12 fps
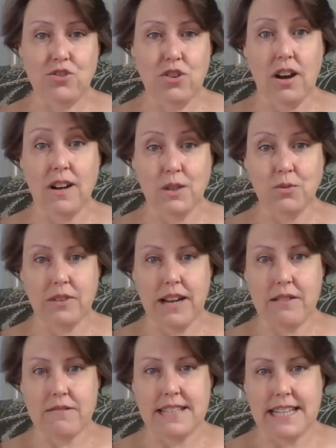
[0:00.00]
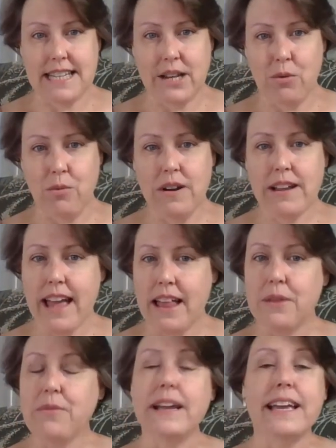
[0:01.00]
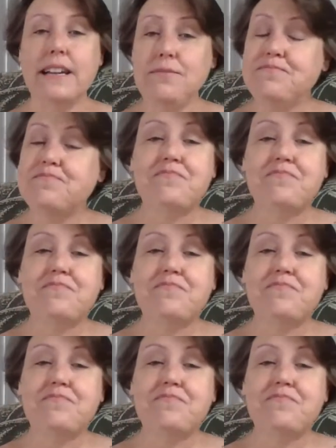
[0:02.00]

Charles when I was at Needlework Galleria.